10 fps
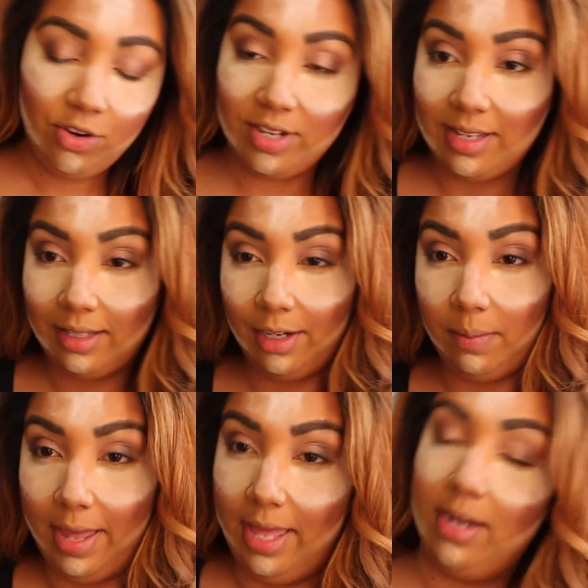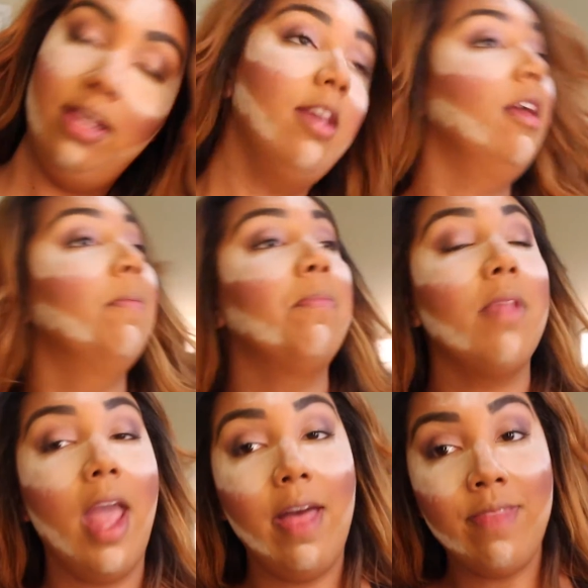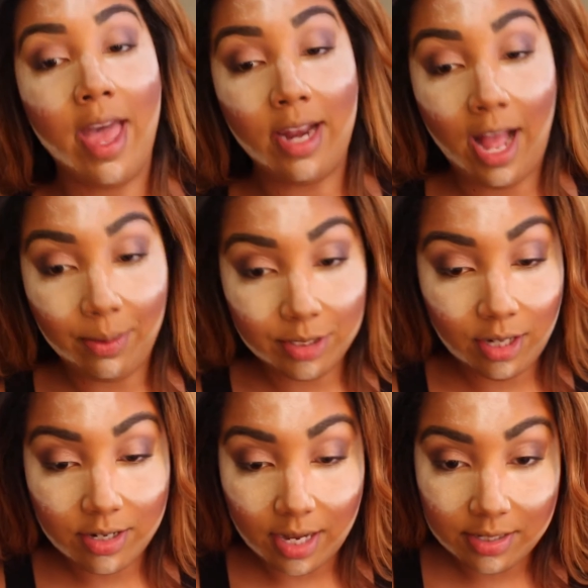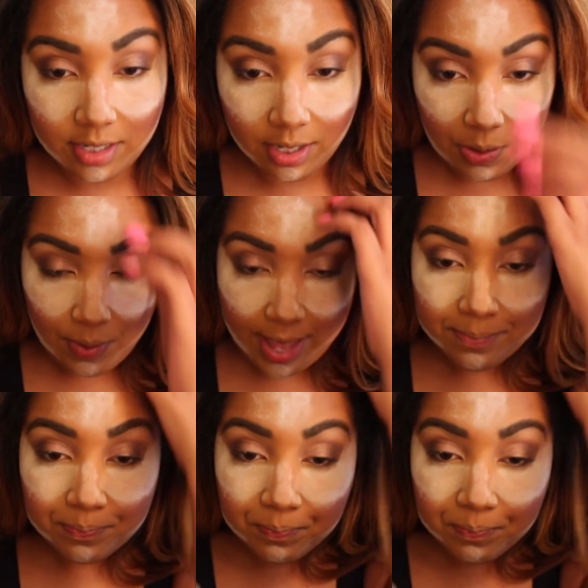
just a little bit, and then I will start dusting away.